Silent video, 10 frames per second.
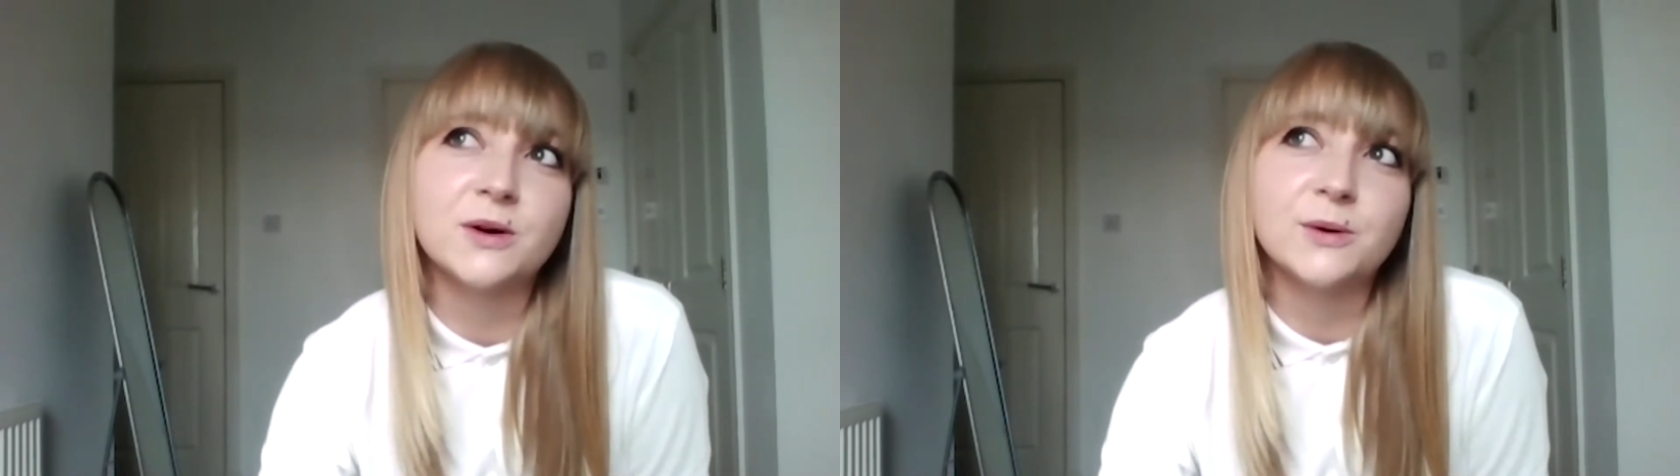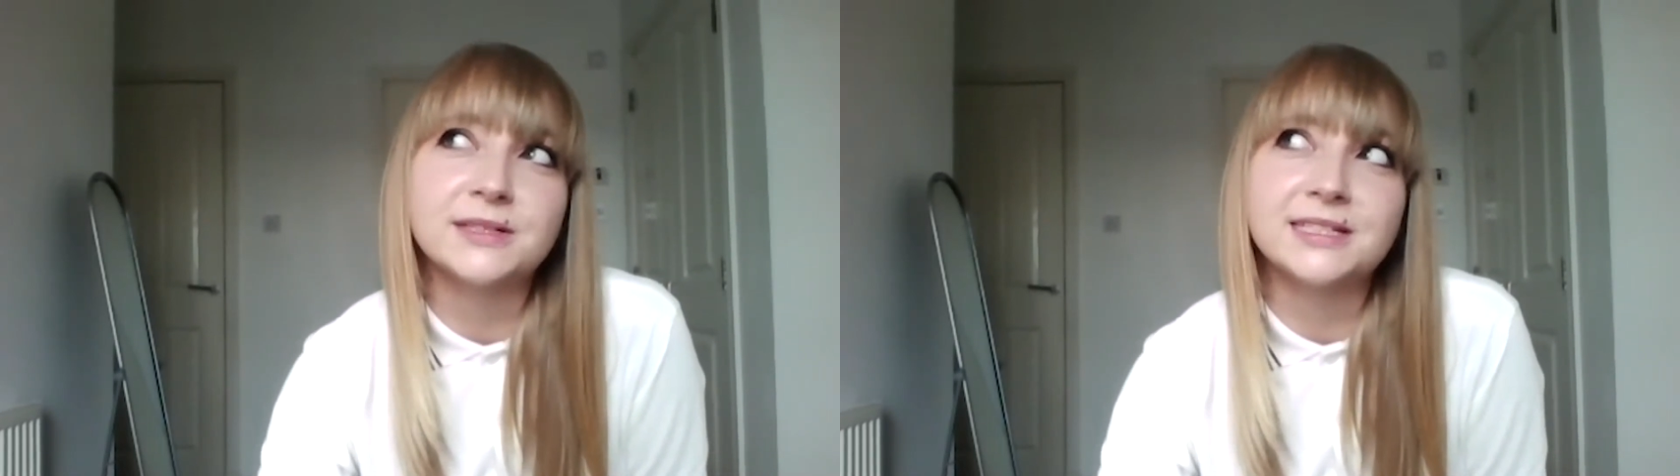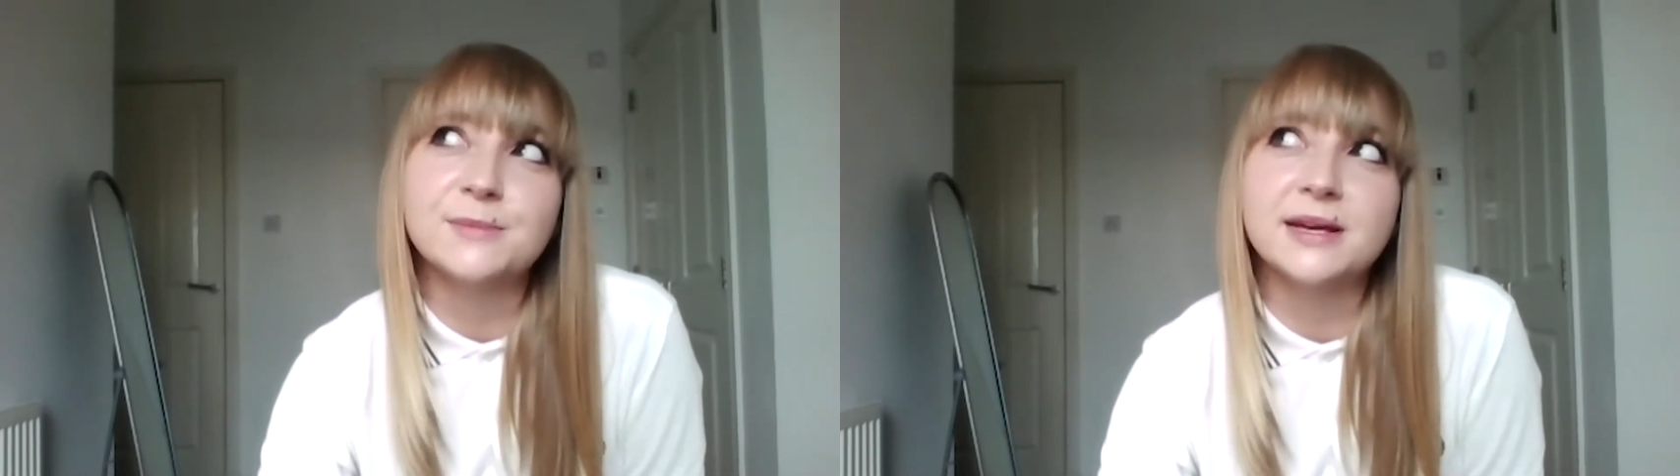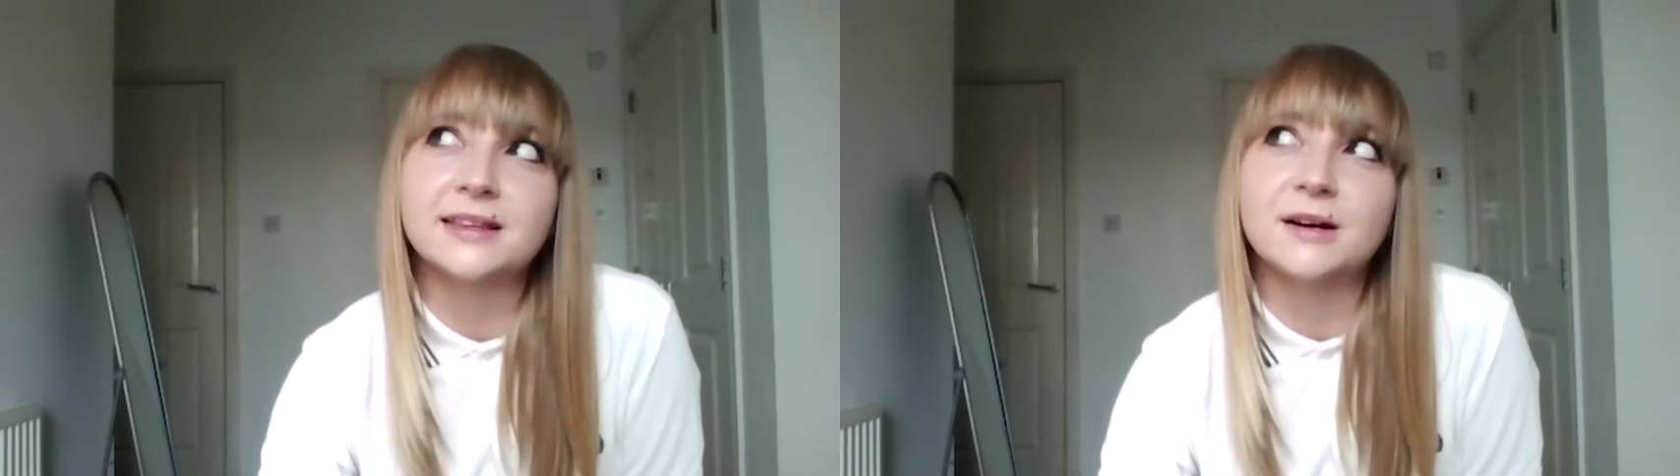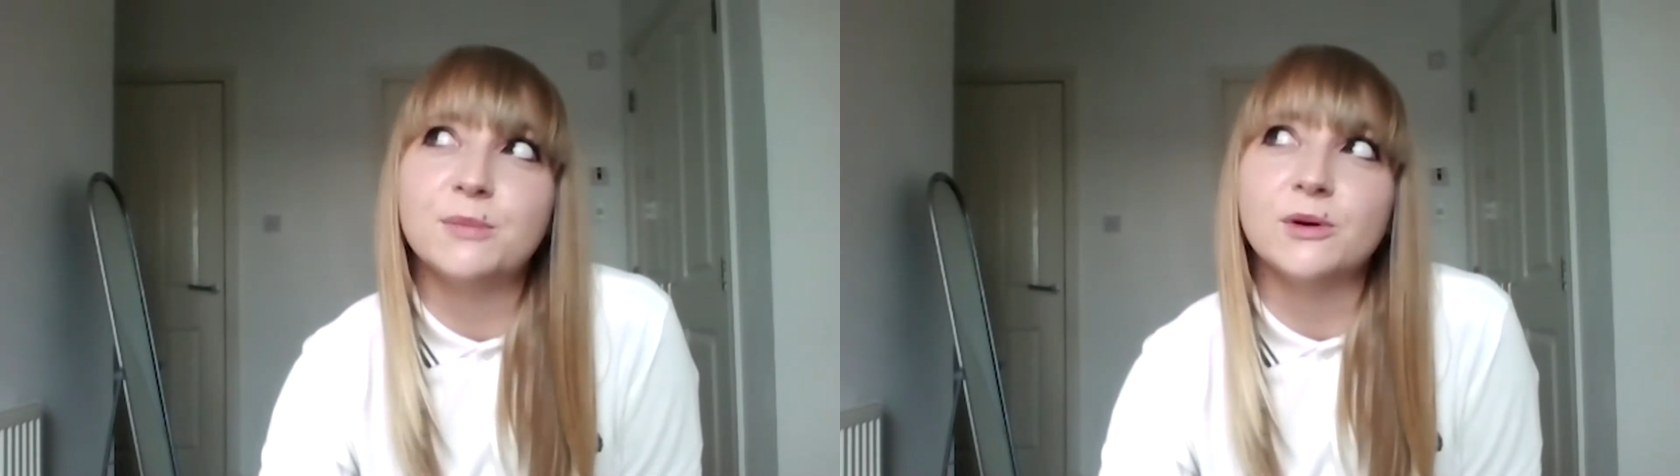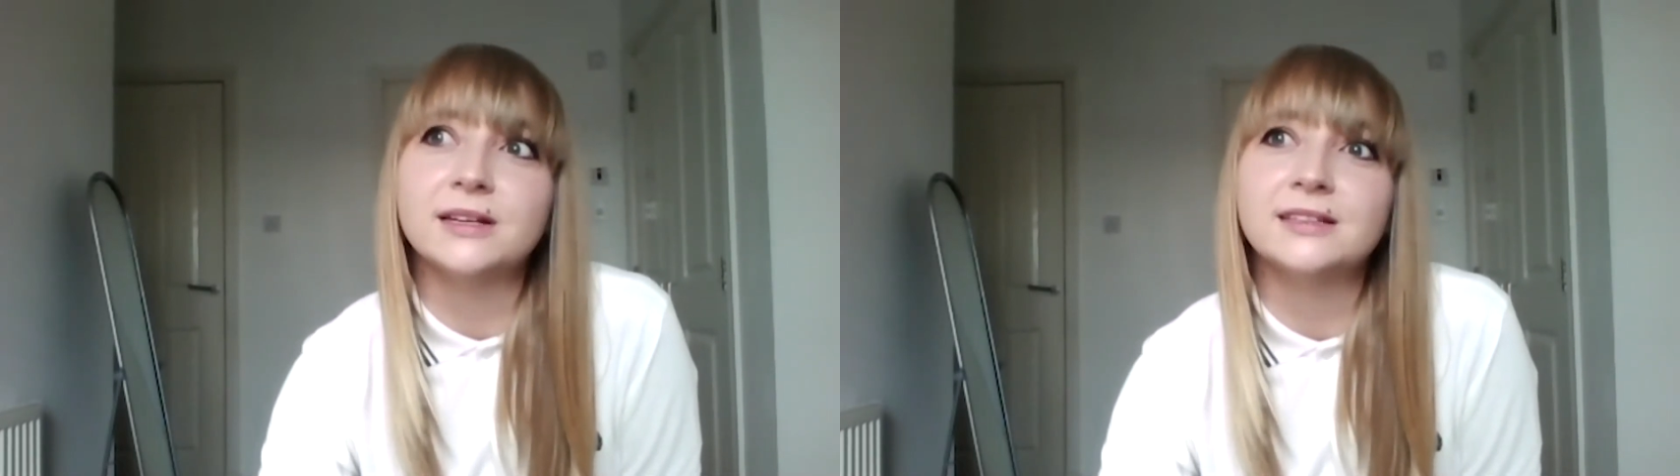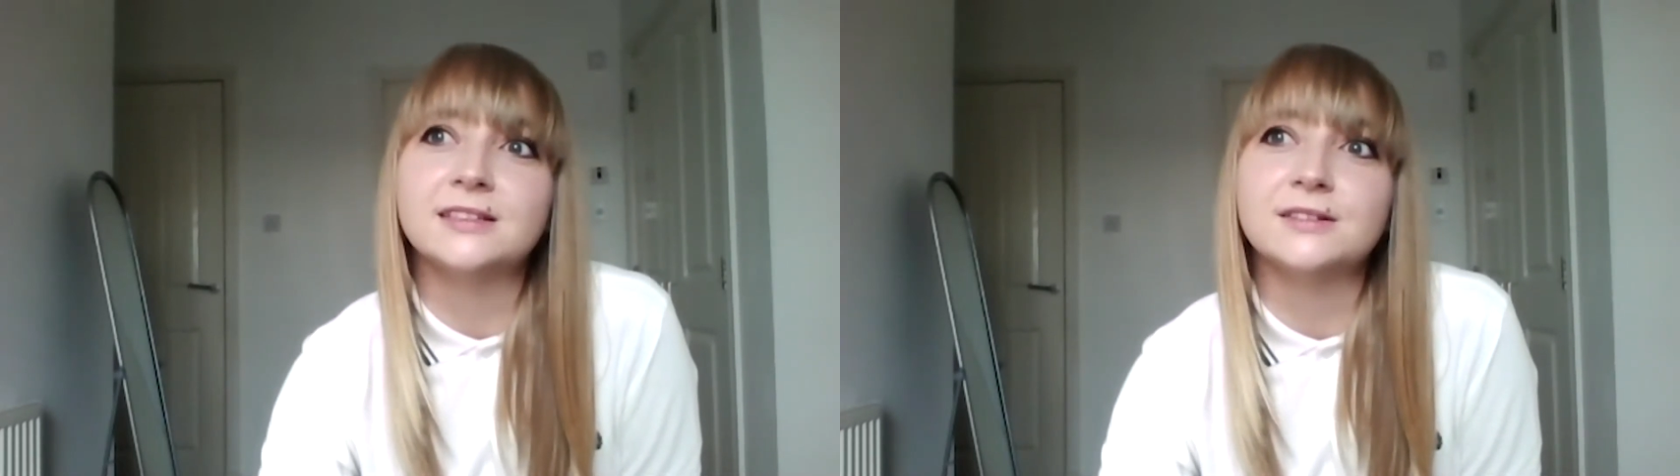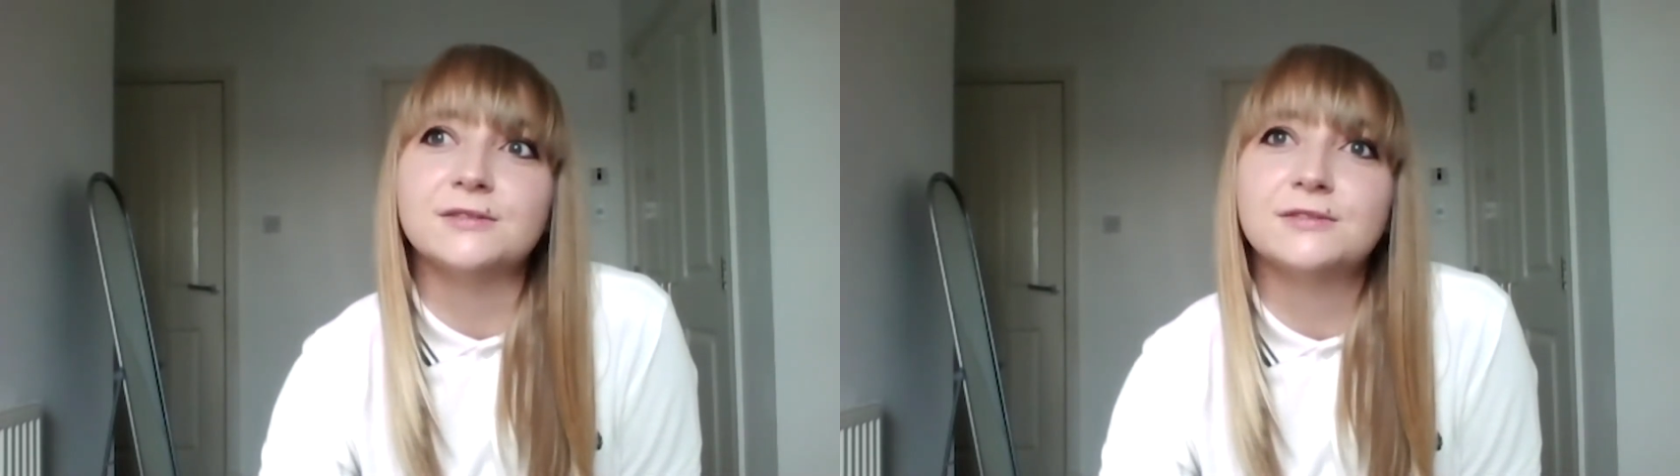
I wanted to make that point of